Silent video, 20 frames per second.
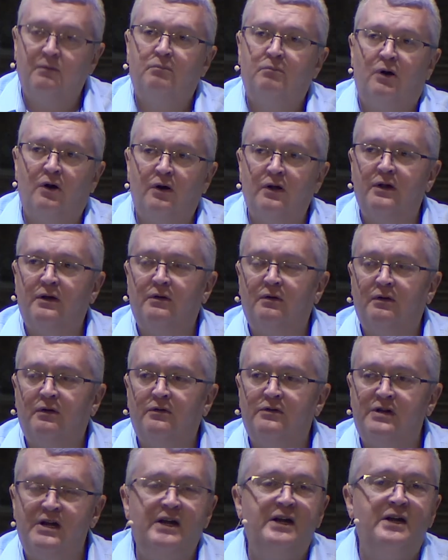part of the
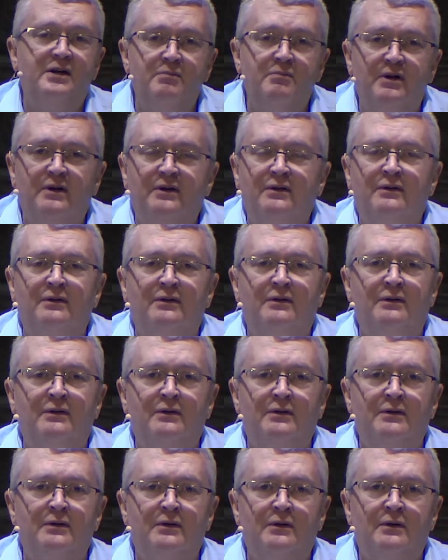team.
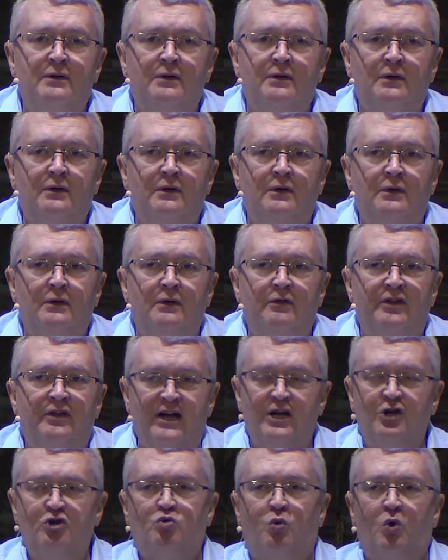
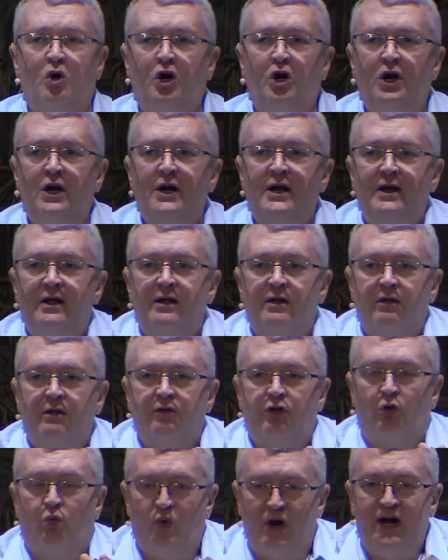Things were
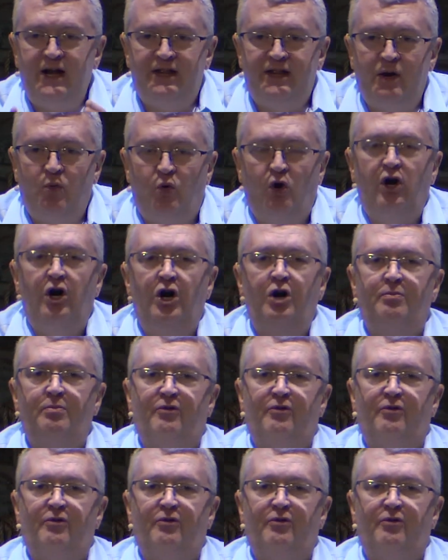the way they were